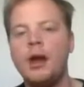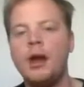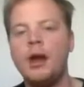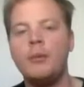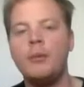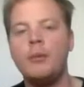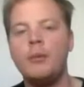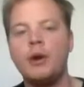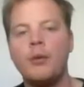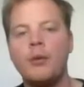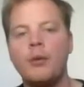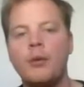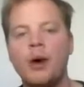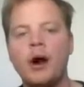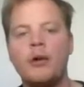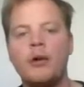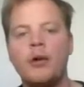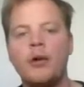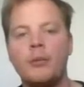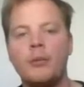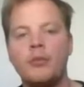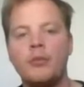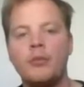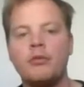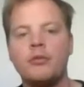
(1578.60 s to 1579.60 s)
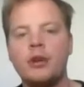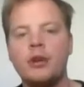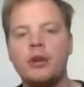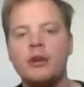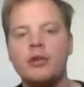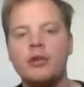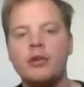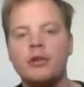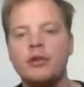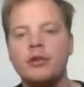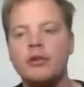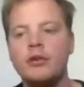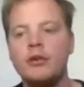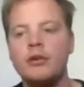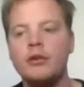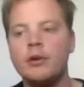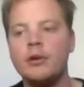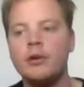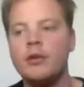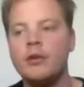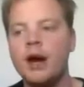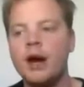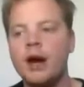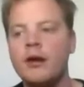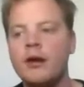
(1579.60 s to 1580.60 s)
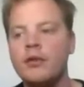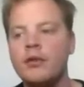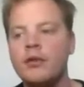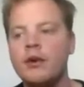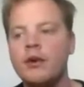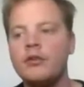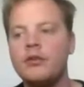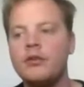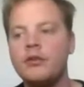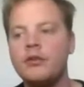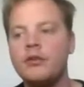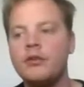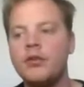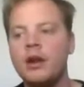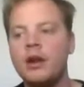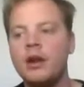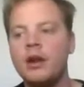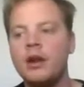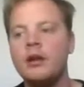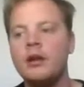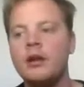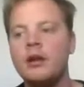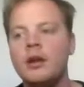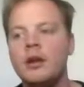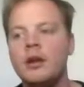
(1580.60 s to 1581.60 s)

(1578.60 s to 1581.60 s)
may require the presenters to do a download so that